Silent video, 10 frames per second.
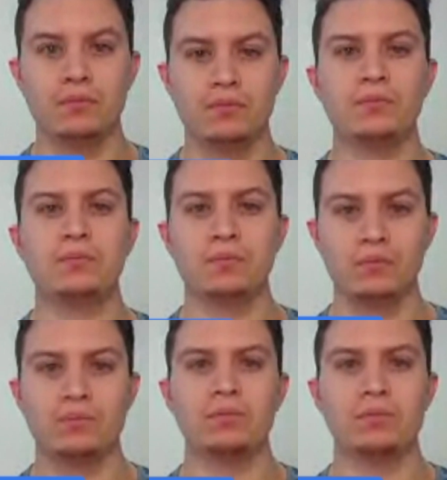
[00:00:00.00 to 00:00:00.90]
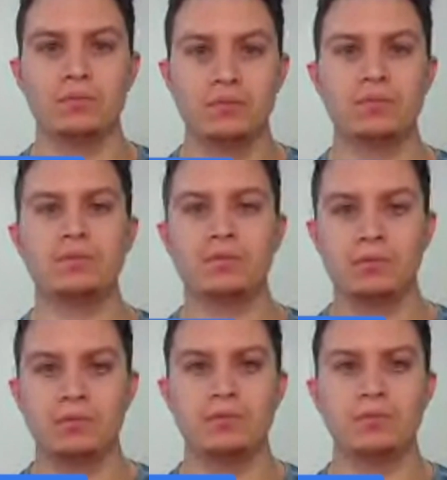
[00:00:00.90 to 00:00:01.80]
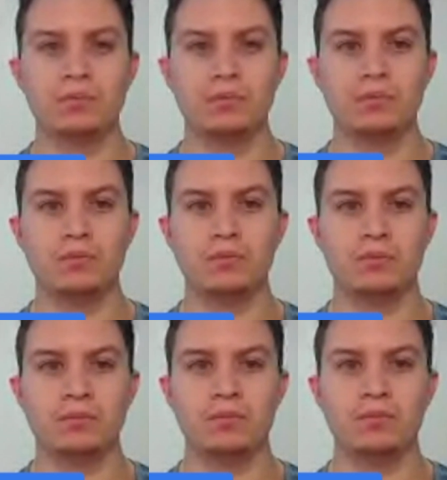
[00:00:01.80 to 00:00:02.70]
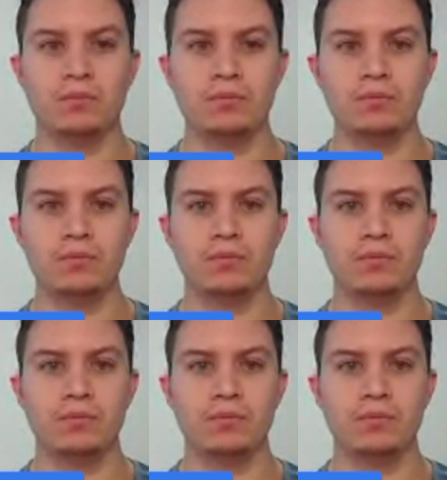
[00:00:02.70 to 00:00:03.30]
(not speaking)